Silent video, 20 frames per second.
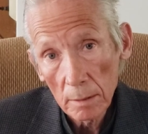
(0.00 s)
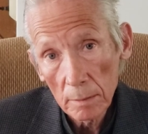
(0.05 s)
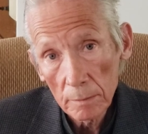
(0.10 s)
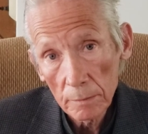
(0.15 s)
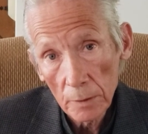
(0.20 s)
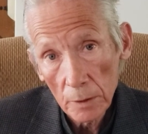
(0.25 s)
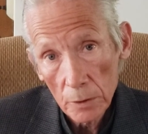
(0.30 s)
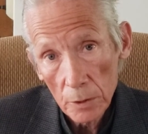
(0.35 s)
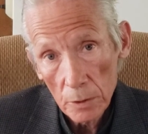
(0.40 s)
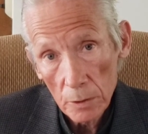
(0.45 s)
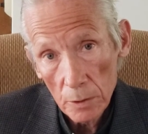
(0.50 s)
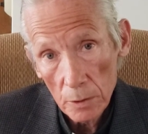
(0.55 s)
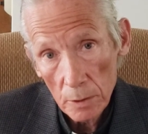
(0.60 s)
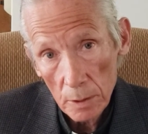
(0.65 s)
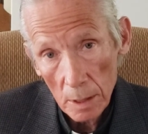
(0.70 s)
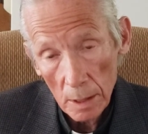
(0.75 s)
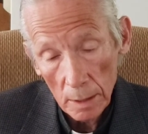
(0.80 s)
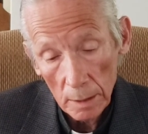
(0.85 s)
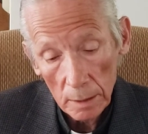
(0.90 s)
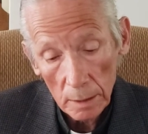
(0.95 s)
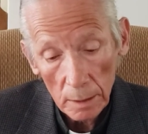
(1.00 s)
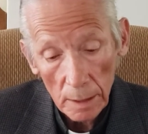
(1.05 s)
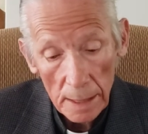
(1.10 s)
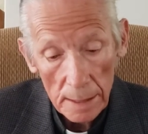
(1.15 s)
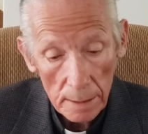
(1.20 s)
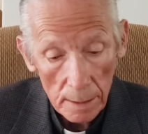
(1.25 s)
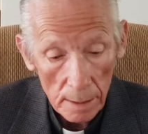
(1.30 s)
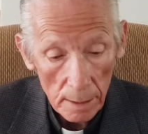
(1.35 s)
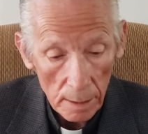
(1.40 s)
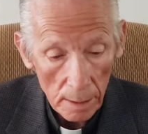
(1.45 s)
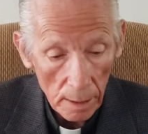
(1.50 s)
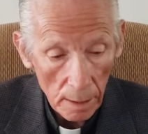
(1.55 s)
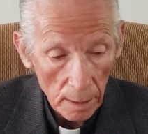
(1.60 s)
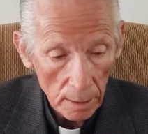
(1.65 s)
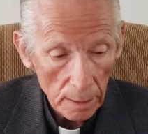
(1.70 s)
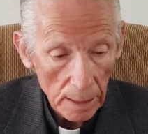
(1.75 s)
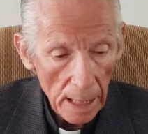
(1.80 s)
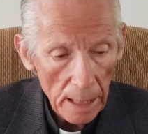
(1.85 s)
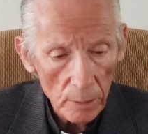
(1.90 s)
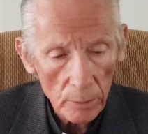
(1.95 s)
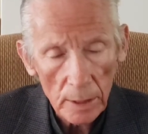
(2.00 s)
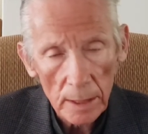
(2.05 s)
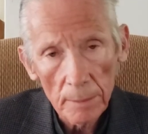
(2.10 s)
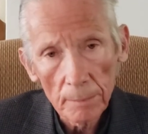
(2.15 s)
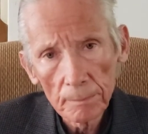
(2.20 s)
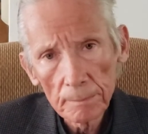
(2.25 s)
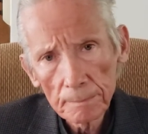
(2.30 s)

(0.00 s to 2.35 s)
versus Clayton County.